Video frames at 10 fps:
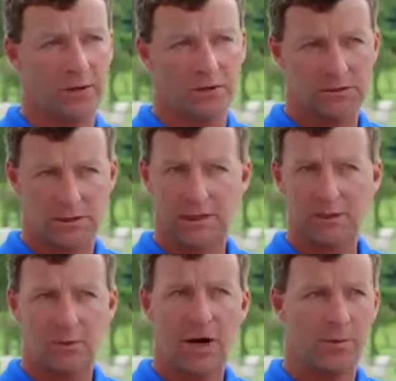because to get
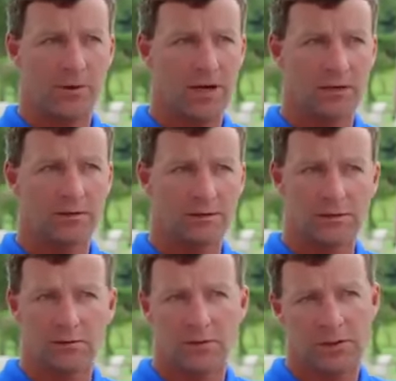the proper angle
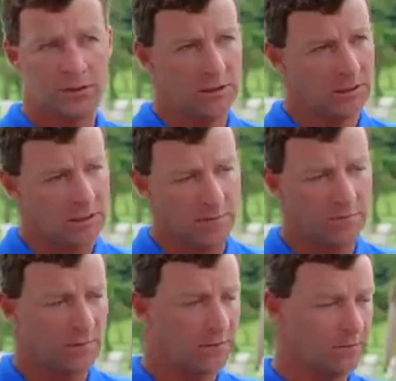into the green, you need to come
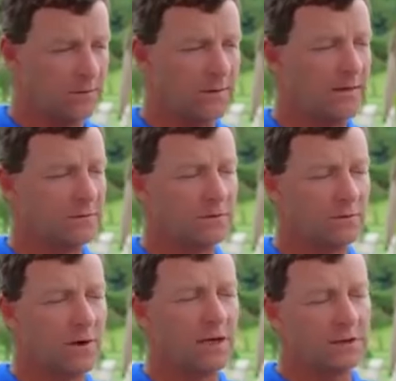for either the left or
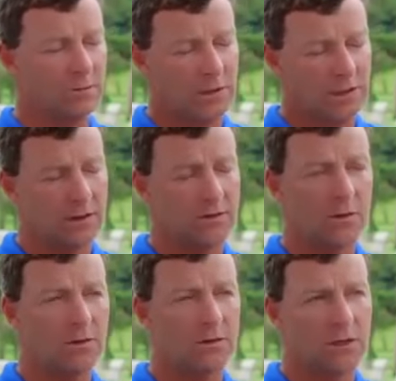the right, depending on the hole